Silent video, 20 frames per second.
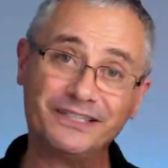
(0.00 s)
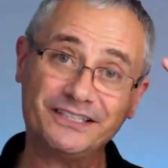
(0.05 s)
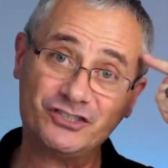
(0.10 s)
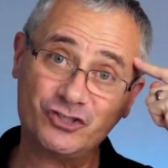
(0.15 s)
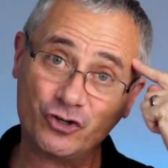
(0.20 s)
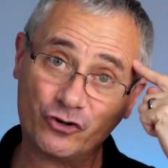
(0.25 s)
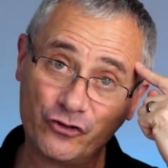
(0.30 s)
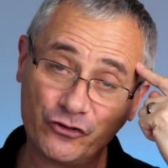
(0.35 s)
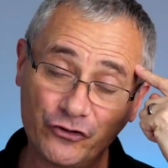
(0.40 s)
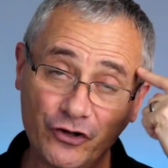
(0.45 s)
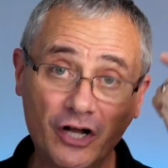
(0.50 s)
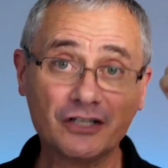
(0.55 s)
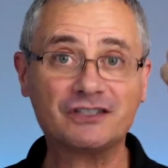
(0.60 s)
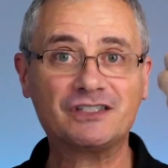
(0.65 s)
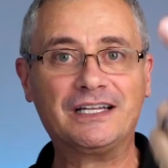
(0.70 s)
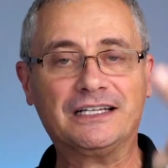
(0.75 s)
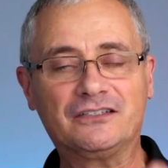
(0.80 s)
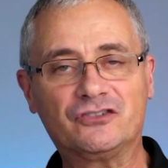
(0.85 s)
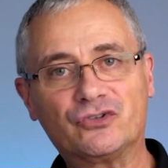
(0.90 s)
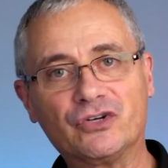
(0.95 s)
well, it's your
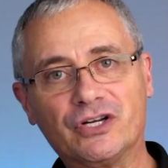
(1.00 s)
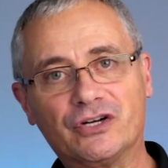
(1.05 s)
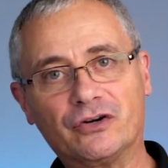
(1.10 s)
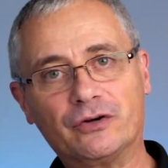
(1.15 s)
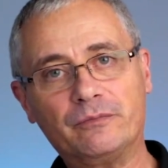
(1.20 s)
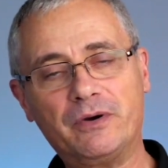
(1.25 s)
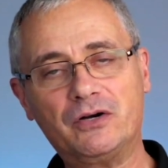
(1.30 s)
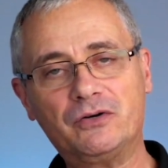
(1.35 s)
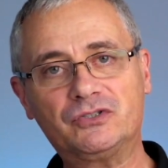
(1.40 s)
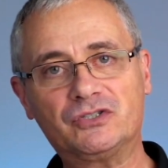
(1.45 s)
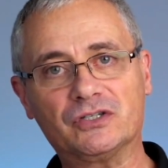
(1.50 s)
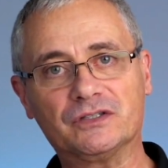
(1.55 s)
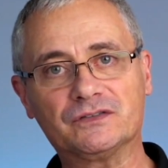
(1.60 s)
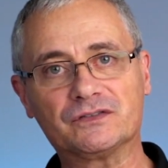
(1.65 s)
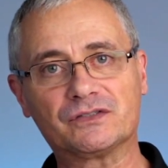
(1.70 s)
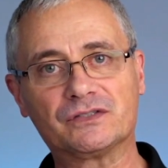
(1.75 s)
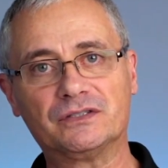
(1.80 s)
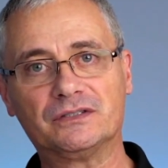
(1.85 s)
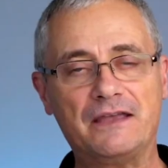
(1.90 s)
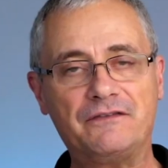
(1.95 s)
thoughts that trigger
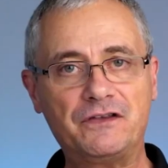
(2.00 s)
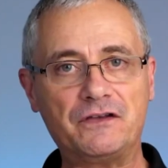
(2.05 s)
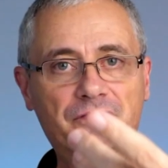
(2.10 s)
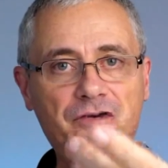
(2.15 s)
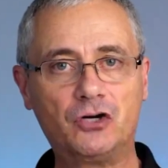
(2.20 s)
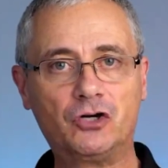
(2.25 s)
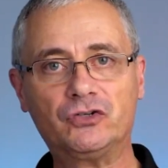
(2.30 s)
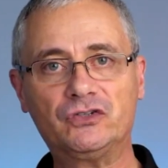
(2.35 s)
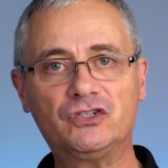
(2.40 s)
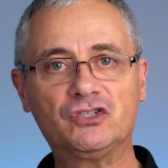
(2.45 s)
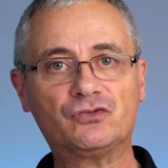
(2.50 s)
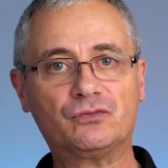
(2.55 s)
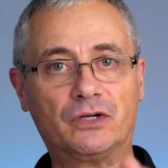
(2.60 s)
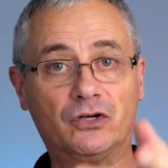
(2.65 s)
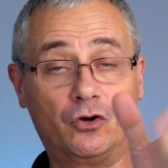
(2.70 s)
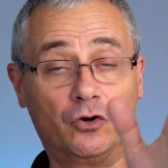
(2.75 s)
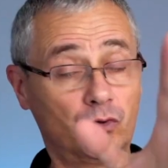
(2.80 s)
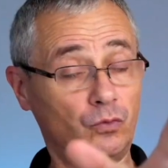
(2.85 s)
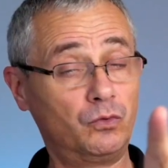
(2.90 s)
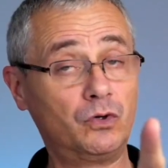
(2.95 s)
emotions. Have you ever heard this
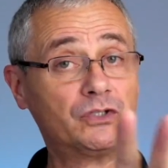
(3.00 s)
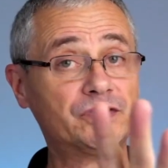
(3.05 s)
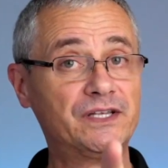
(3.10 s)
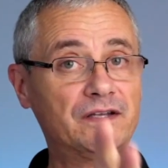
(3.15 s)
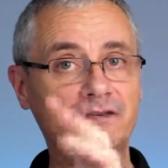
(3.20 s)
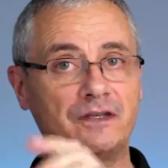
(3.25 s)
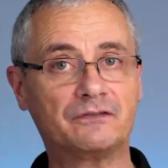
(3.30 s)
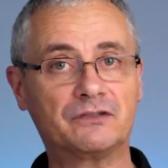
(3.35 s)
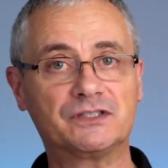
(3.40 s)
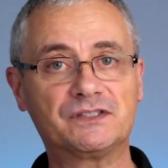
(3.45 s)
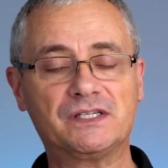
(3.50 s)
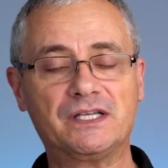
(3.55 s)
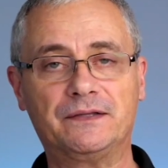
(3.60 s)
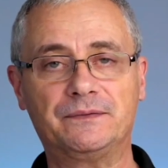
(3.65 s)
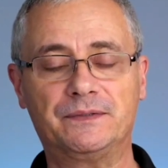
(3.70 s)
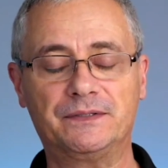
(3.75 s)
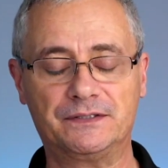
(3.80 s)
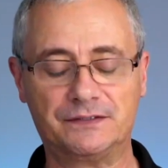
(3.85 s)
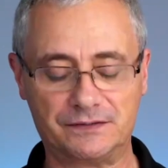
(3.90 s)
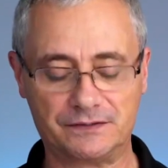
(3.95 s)
one? Or worse, have you ever
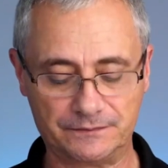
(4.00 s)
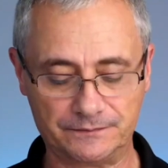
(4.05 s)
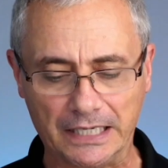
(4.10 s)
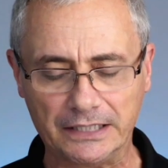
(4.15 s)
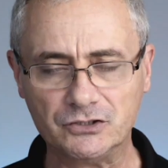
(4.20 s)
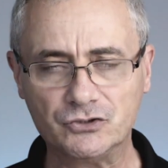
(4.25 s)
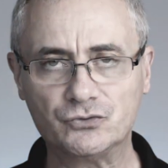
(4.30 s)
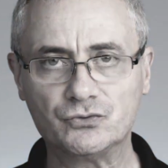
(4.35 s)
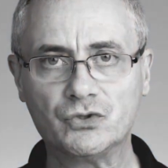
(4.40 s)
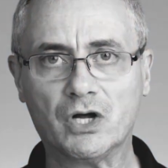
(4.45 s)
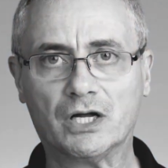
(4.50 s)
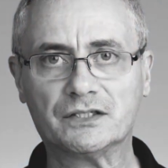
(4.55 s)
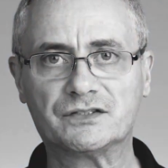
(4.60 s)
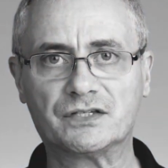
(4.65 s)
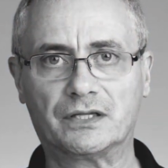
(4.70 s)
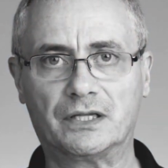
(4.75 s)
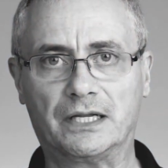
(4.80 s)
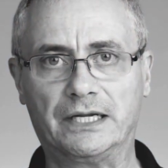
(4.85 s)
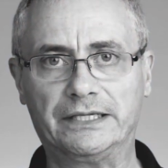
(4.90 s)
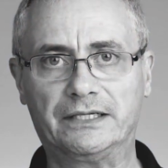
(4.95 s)
said this? I do
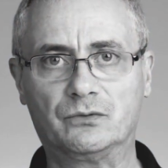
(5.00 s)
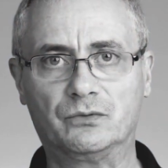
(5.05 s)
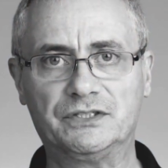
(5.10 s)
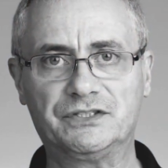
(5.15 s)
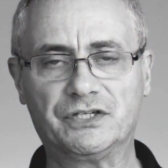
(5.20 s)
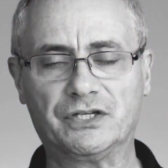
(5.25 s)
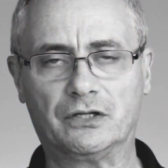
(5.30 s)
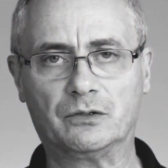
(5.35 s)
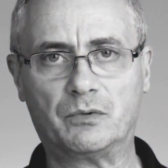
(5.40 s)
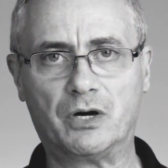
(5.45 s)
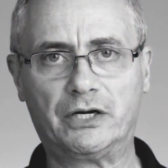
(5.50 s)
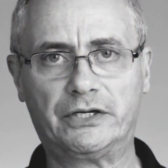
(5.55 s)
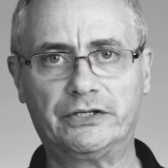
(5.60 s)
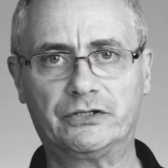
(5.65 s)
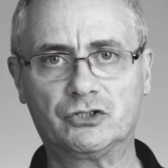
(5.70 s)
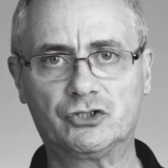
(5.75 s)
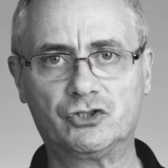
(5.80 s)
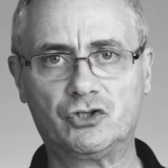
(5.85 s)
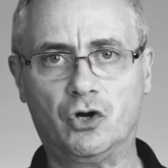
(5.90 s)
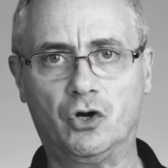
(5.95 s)
not like when
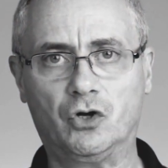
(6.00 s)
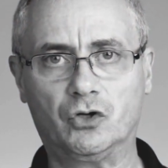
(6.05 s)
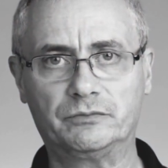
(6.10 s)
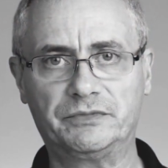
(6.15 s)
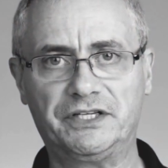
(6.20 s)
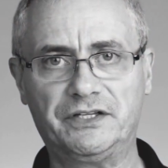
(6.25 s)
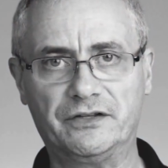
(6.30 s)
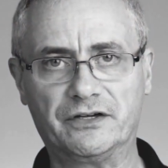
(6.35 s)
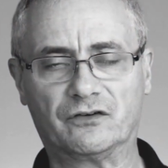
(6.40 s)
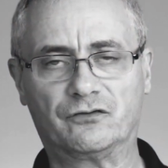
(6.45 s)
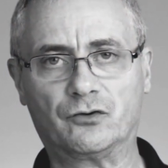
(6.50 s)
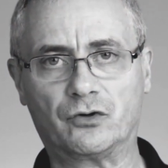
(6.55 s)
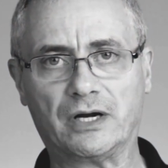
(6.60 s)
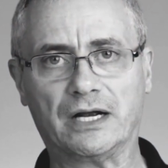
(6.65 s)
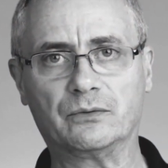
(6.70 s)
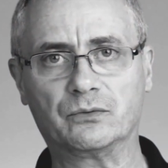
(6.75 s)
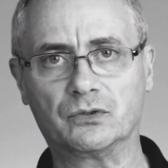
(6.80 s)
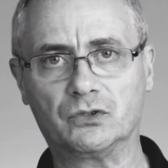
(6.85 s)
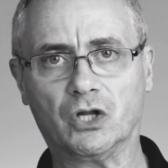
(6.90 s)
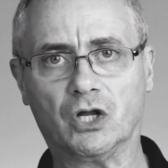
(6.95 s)
telemarketers call me, therefore
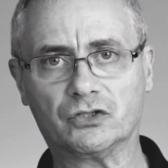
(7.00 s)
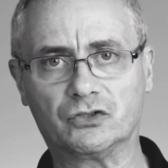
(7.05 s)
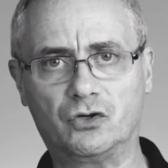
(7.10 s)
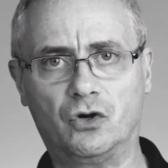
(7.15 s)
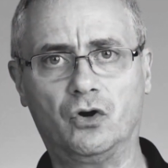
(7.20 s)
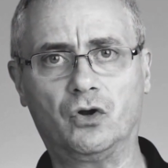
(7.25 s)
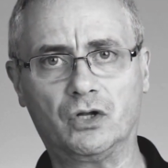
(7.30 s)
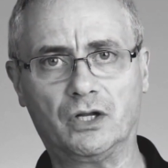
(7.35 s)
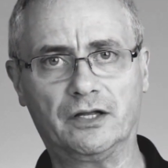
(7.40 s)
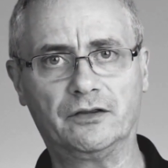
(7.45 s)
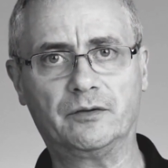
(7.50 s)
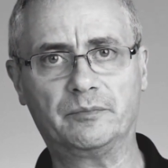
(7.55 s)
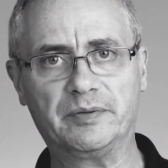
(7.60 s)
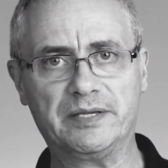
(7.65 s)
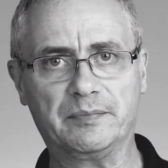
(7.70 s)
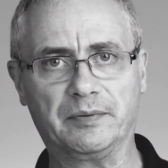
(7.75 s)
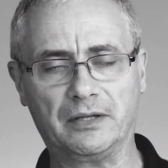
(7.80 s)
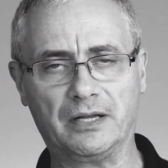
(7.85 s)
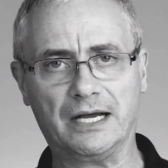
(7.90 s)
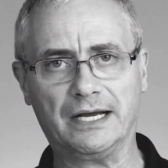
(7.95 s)
I will not call other
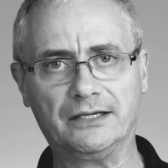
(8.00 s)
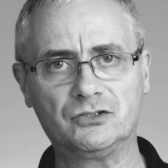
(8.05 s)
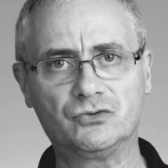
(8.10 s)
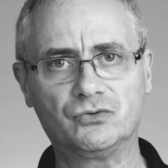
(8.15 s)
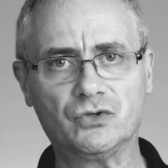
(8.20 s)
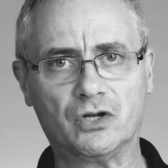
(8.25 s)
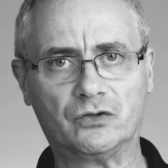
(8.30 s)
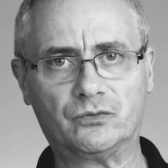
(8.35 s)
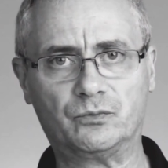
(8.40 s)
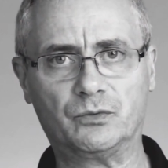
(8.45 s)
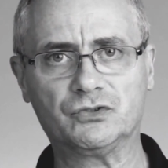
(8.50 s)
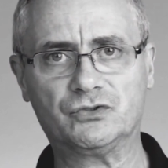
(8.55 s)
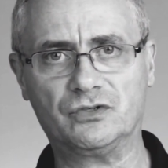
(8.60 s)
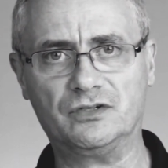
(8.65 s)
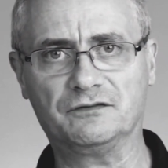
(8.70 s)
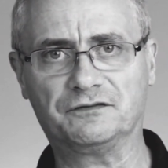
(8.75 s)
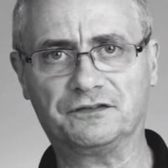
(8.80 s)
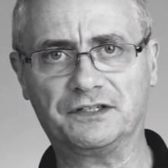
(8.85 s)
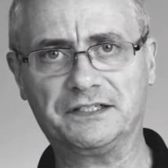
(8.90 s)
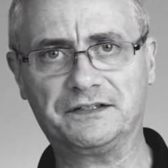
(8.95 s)
people. I do not want to
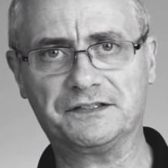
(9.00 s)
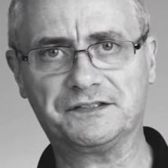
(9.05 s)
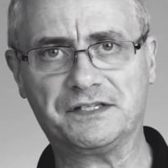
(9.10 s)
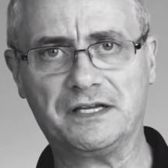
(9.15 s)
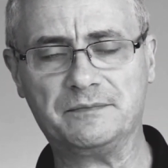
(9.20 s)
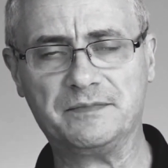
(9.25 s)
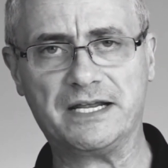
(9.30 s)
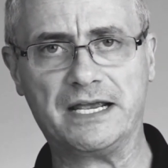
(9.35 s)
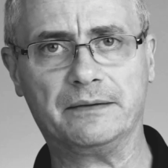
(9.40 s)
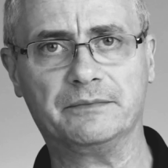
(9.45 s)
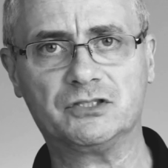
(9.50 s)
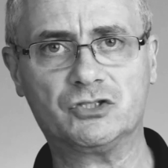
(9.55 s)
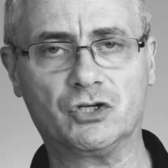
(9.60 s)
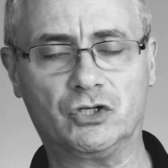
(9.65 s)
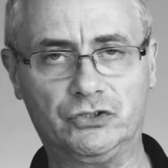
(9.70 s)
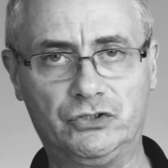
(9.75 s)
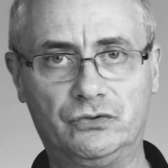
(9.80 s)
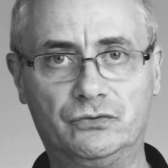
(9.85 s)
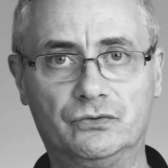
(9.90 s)
inflict the same damage on